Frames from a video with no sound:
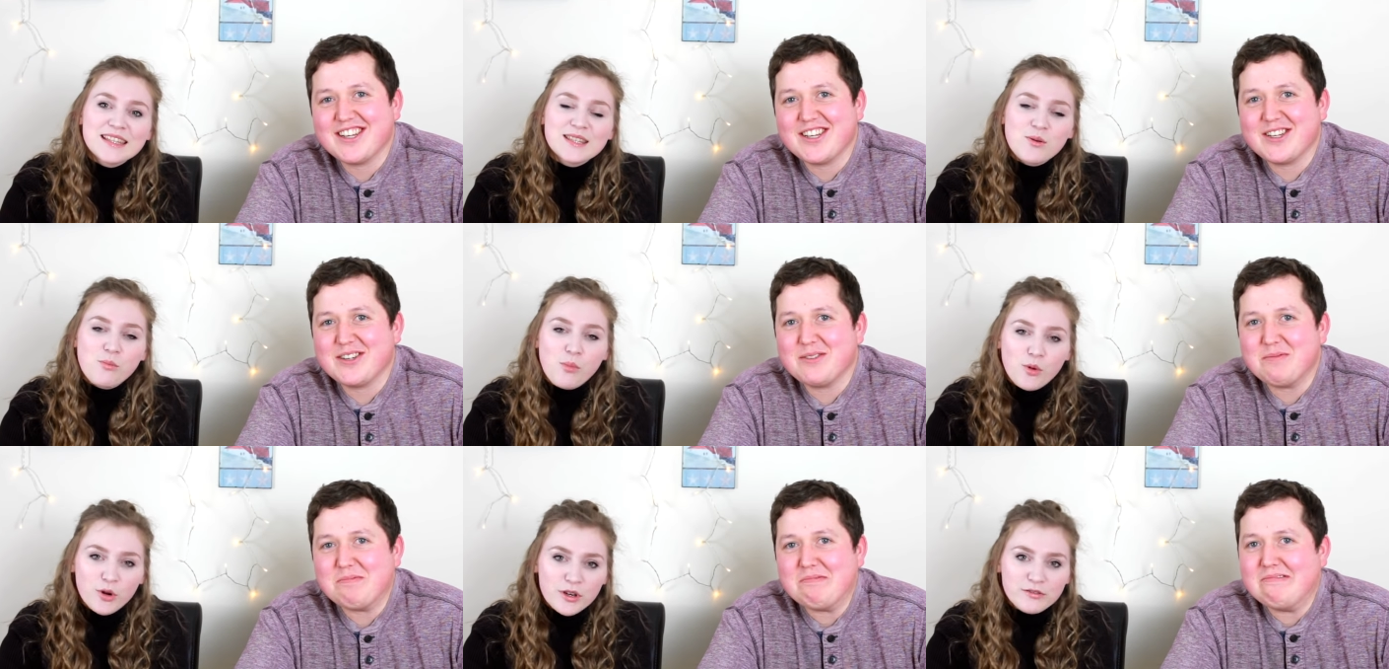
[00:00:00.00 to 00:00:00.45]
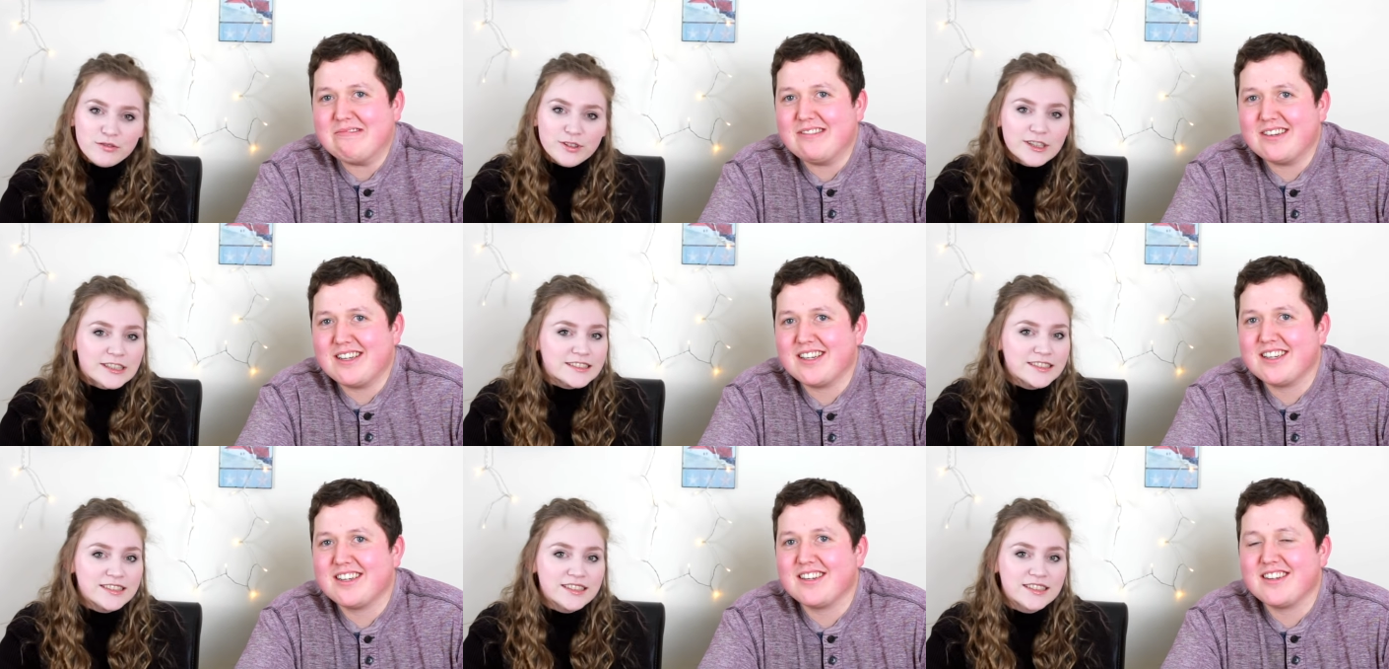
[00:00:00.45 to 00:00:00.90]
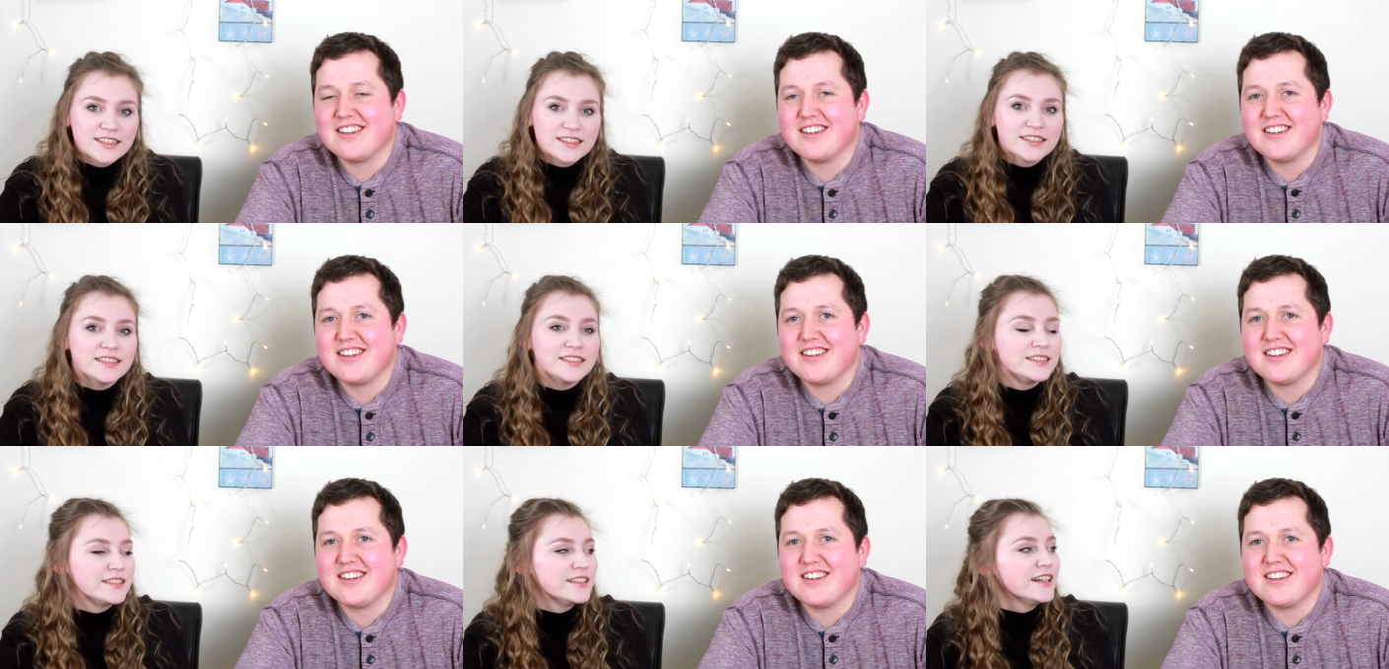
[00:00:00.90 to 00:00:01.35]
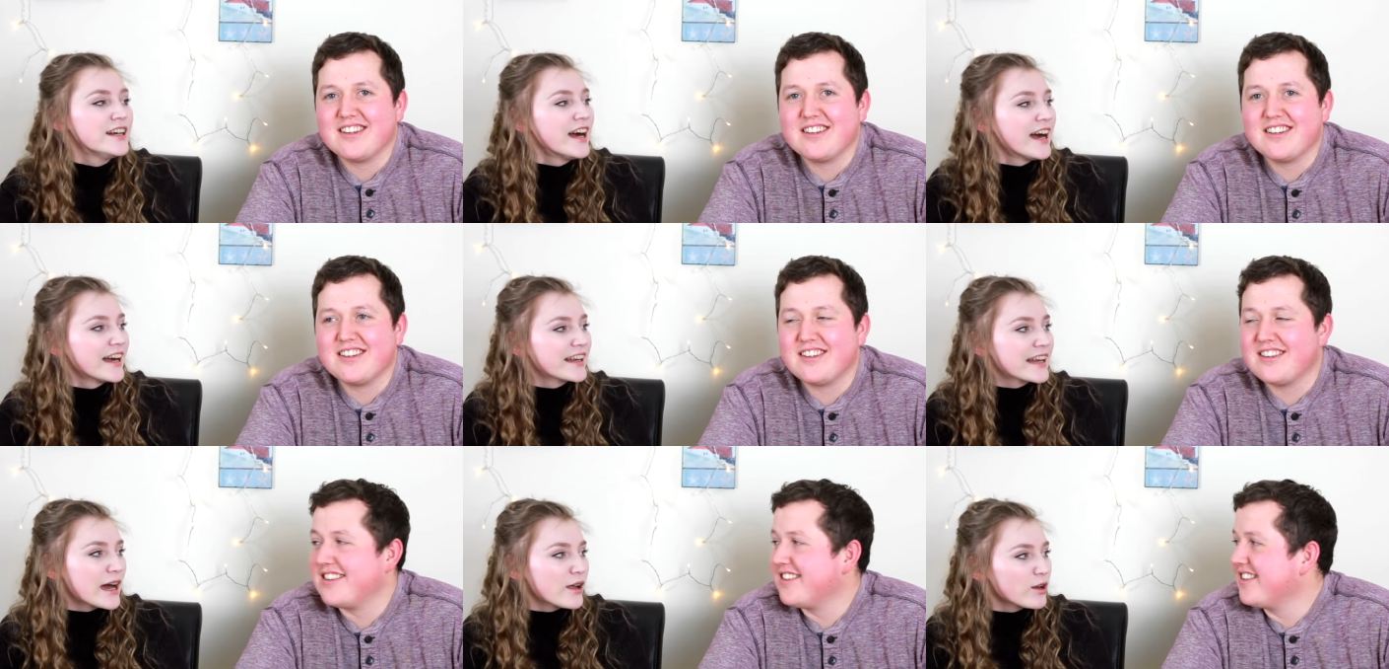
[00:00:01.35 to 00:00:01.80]
Speaker 1: He's the boyfriend.
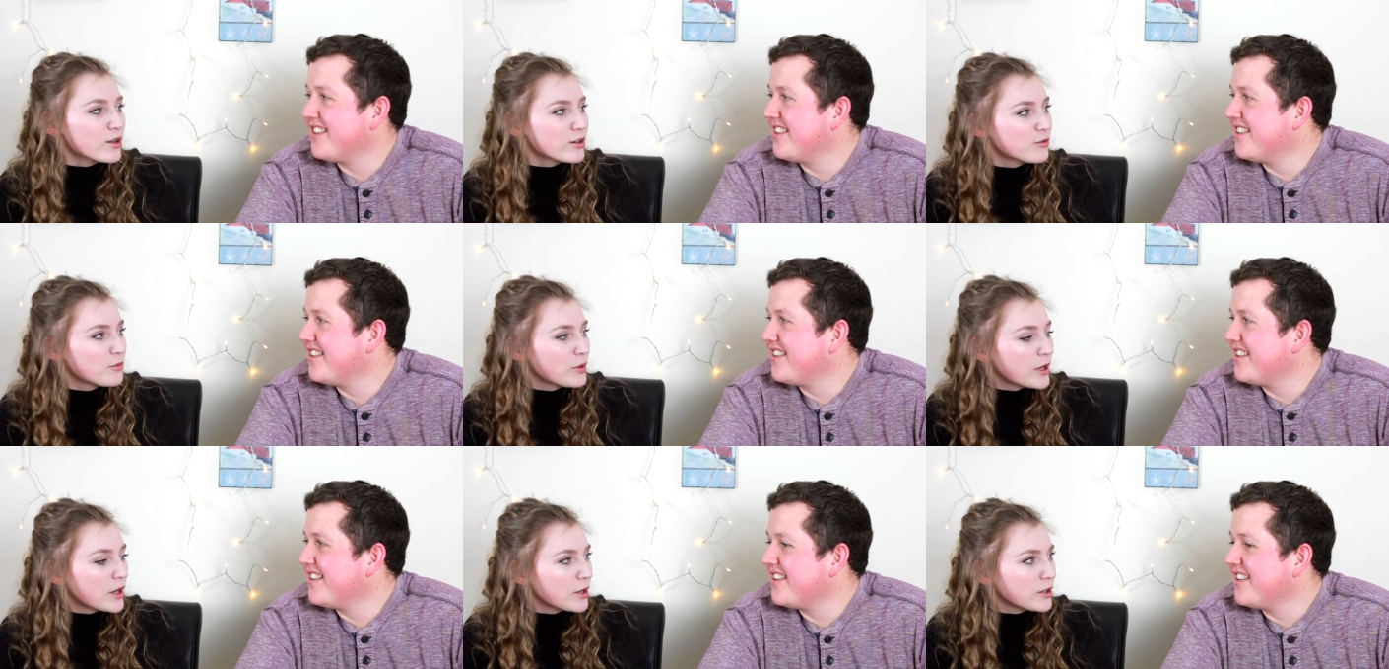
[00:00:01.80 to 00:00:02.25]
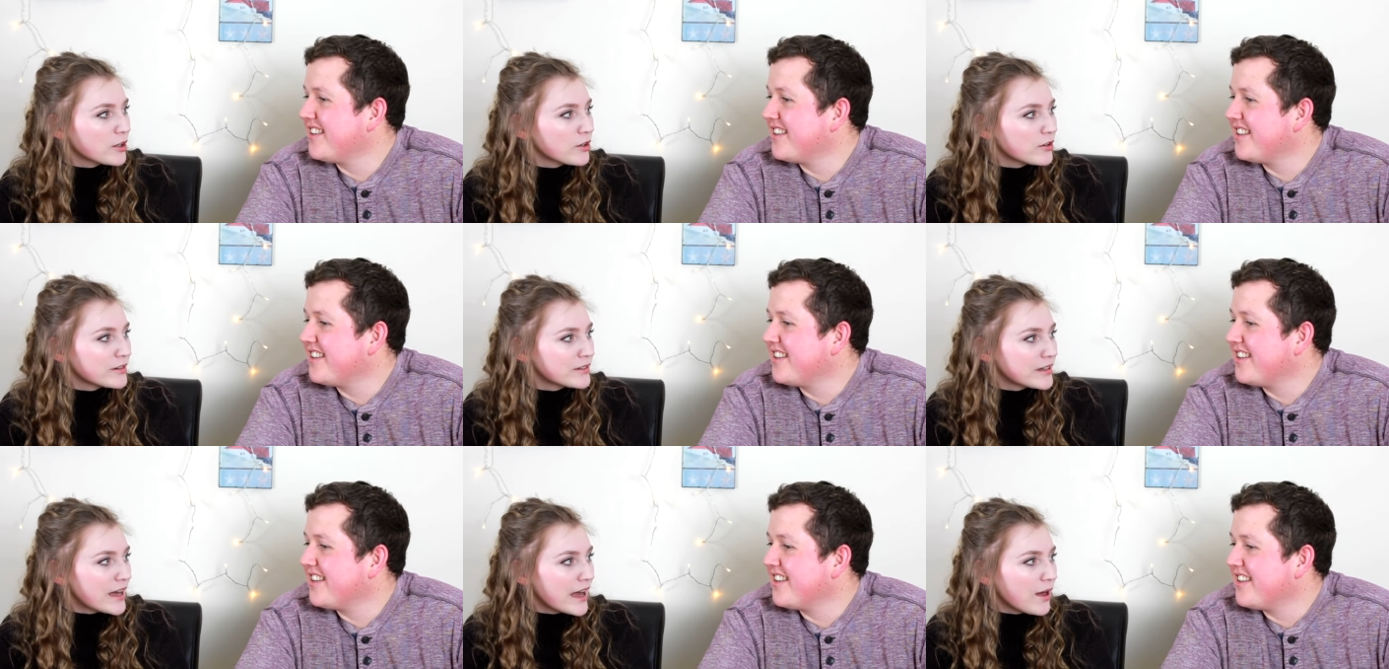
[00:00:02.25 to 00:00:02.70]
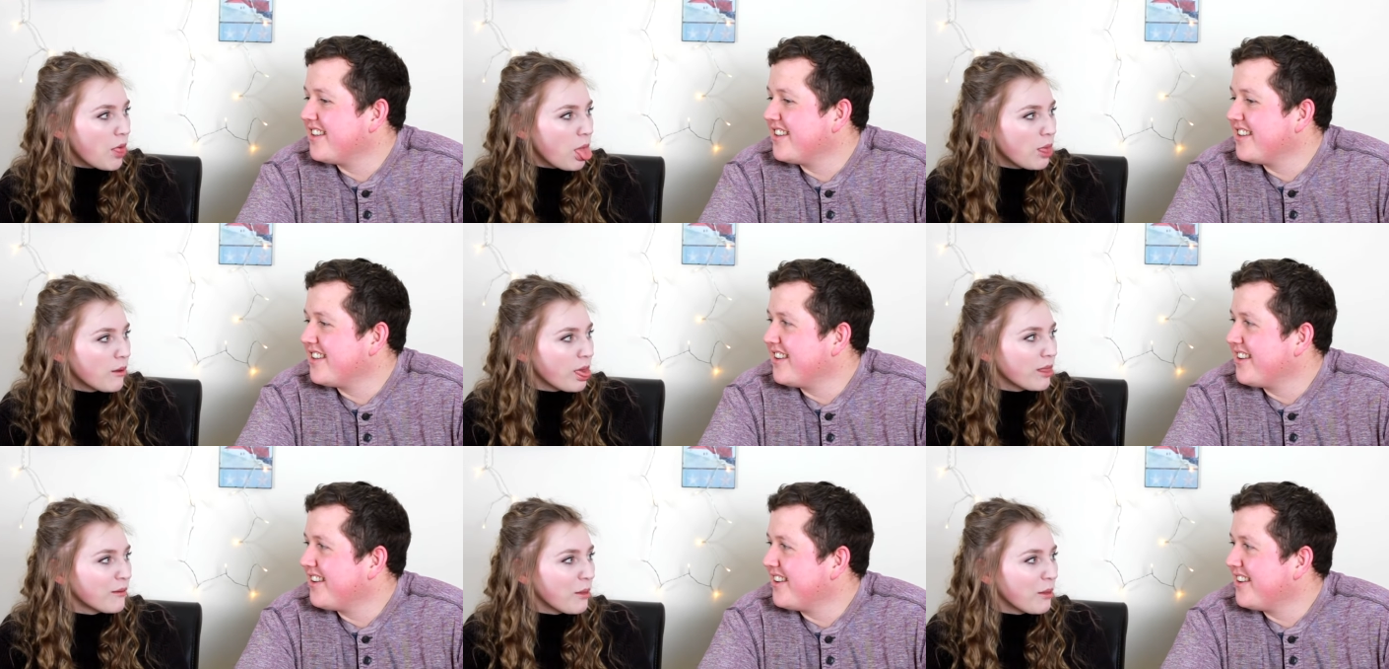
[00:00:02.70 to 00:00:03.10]
And how long have we been going out?